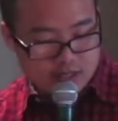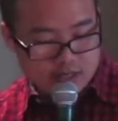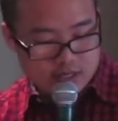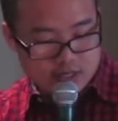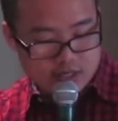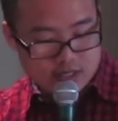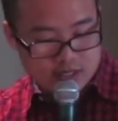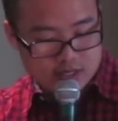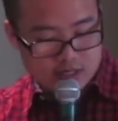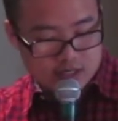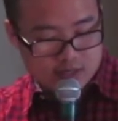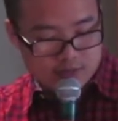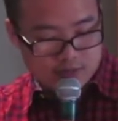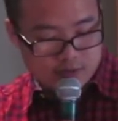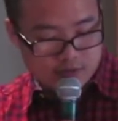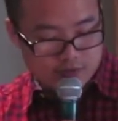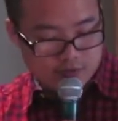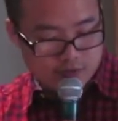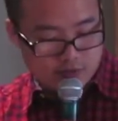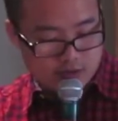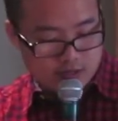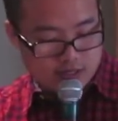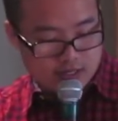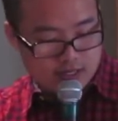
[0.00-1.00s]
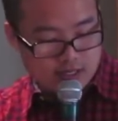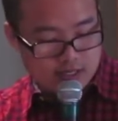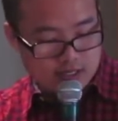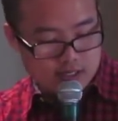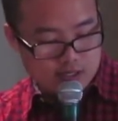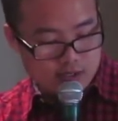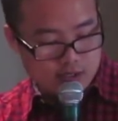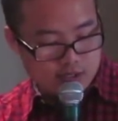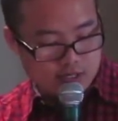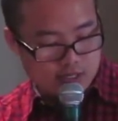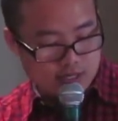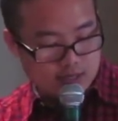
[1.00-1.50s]
And before I
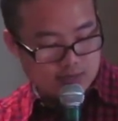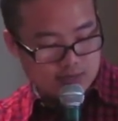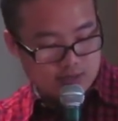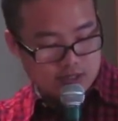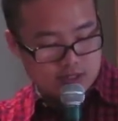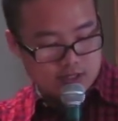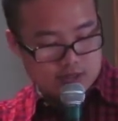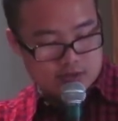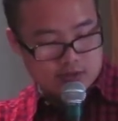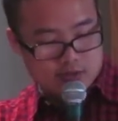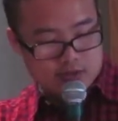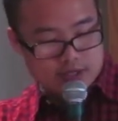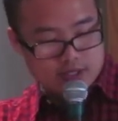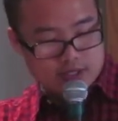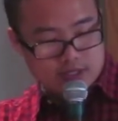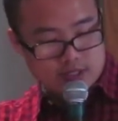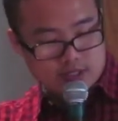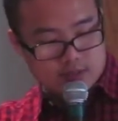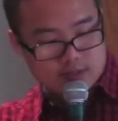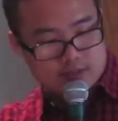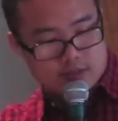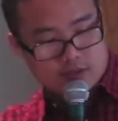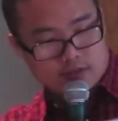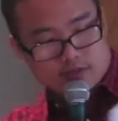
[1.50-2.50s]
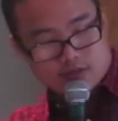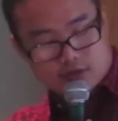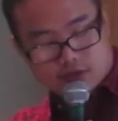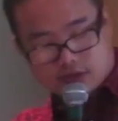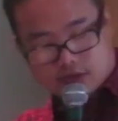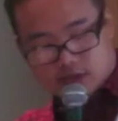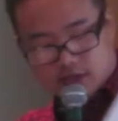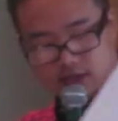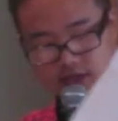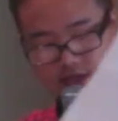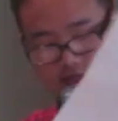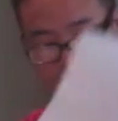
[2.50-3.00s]
do that, I'm just going to read something to
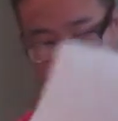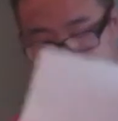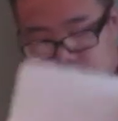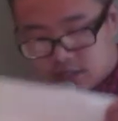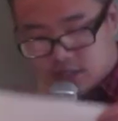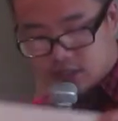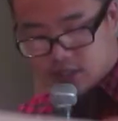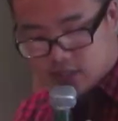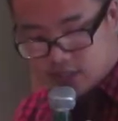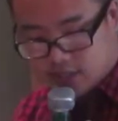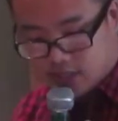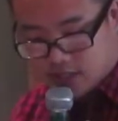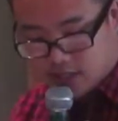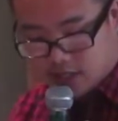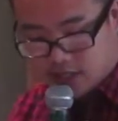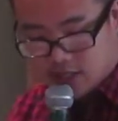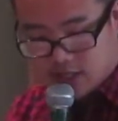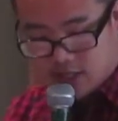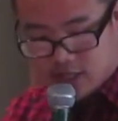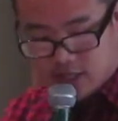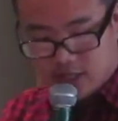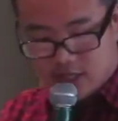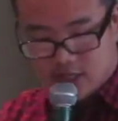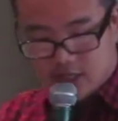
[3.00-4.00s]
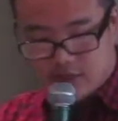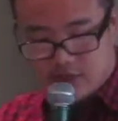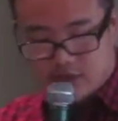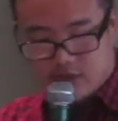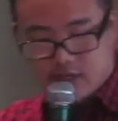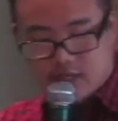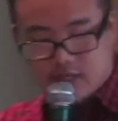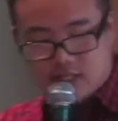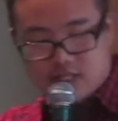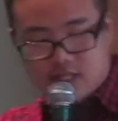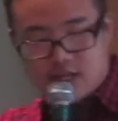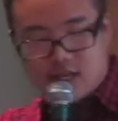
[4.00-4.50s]
you guys to kind of give you
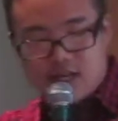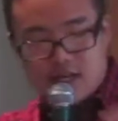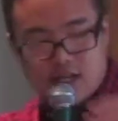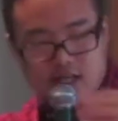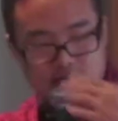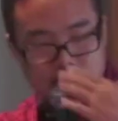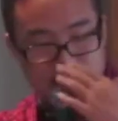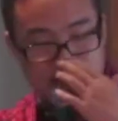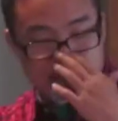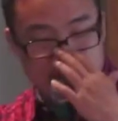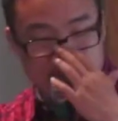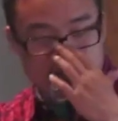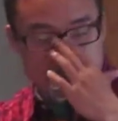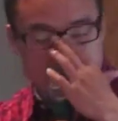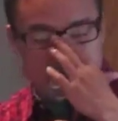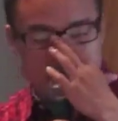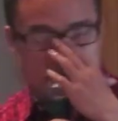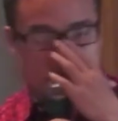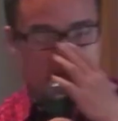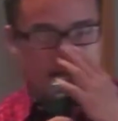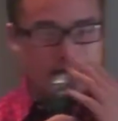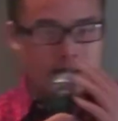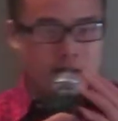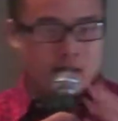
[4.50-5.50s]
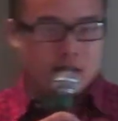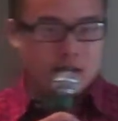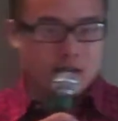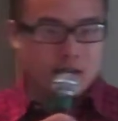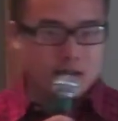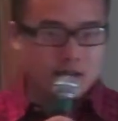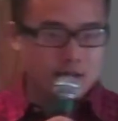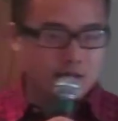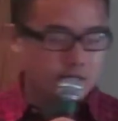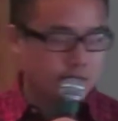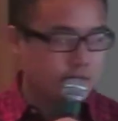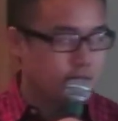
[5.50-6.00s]
guys an idea
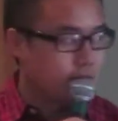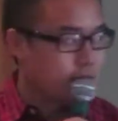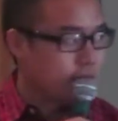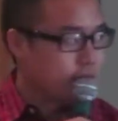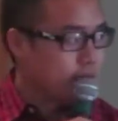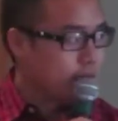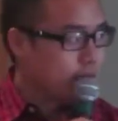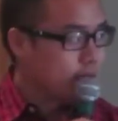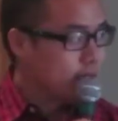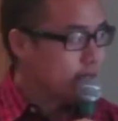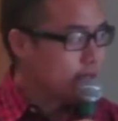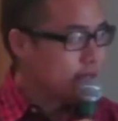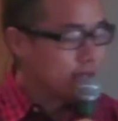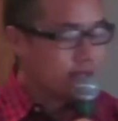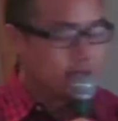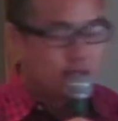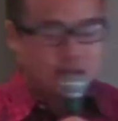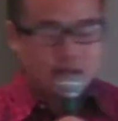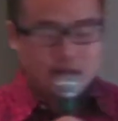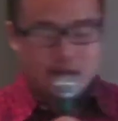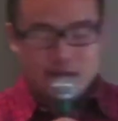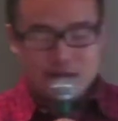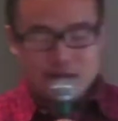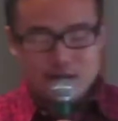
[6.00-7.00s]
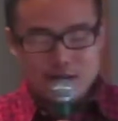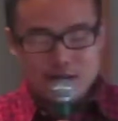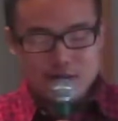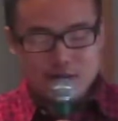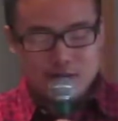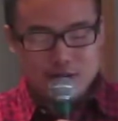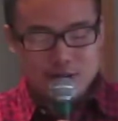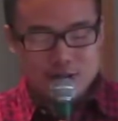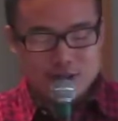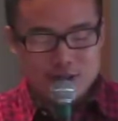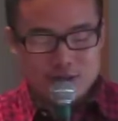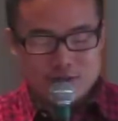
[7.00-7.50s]
of a
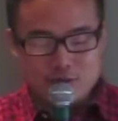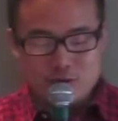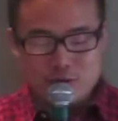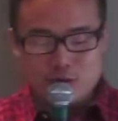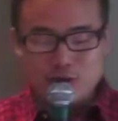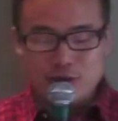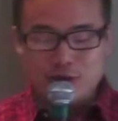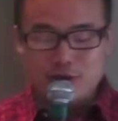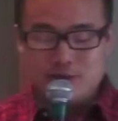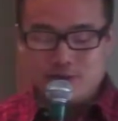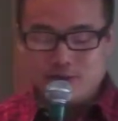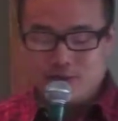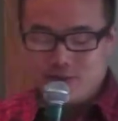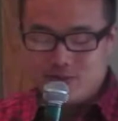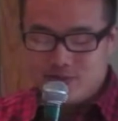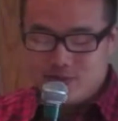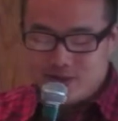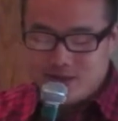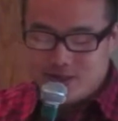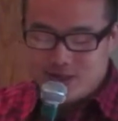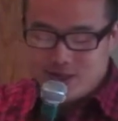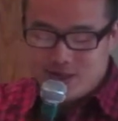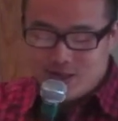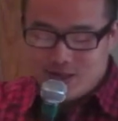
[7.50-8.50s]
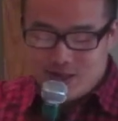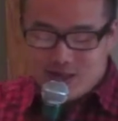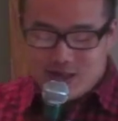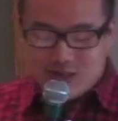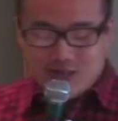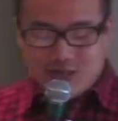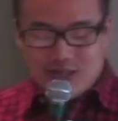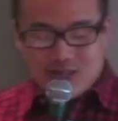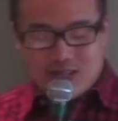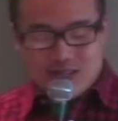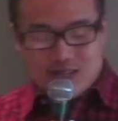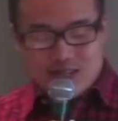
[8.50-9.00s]
definition of dream.
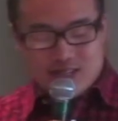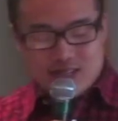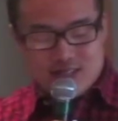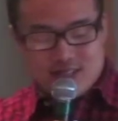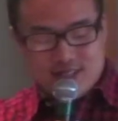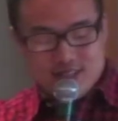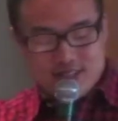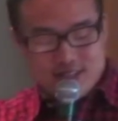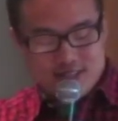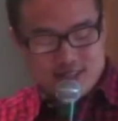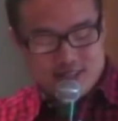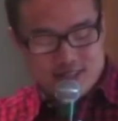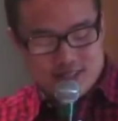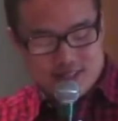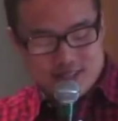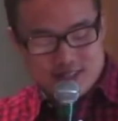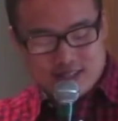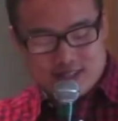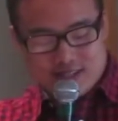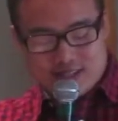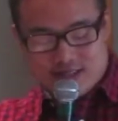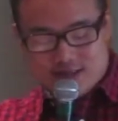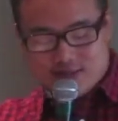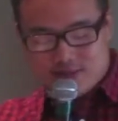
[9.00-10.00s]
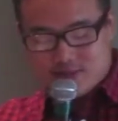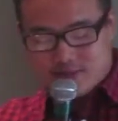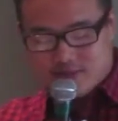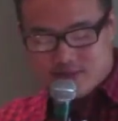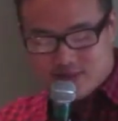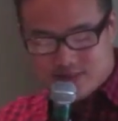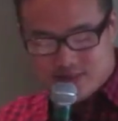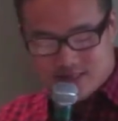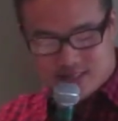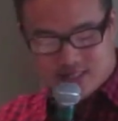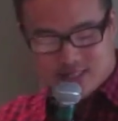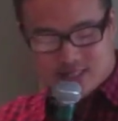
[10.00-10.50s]
It says. Um,
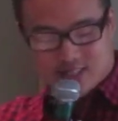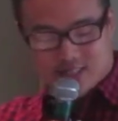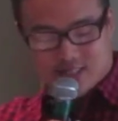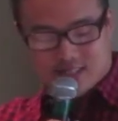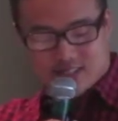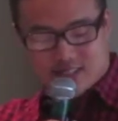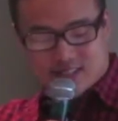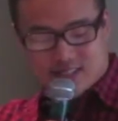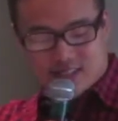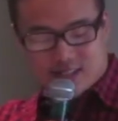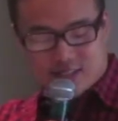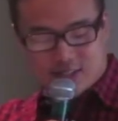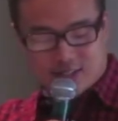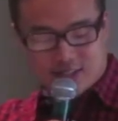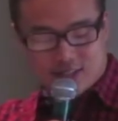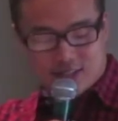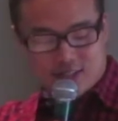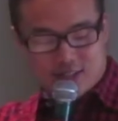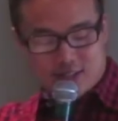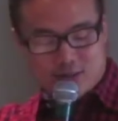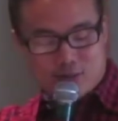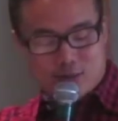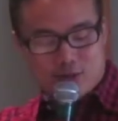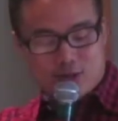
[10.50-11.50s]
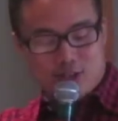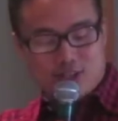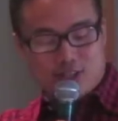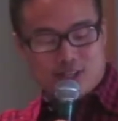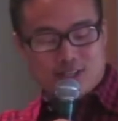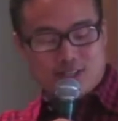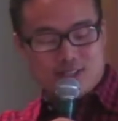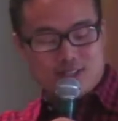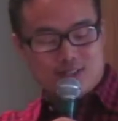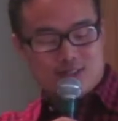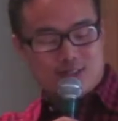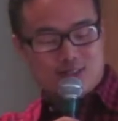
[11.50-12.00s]
I looked this up
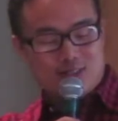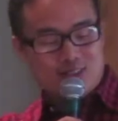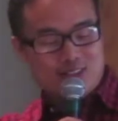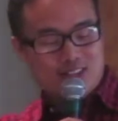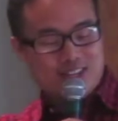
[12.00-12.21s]
online, so.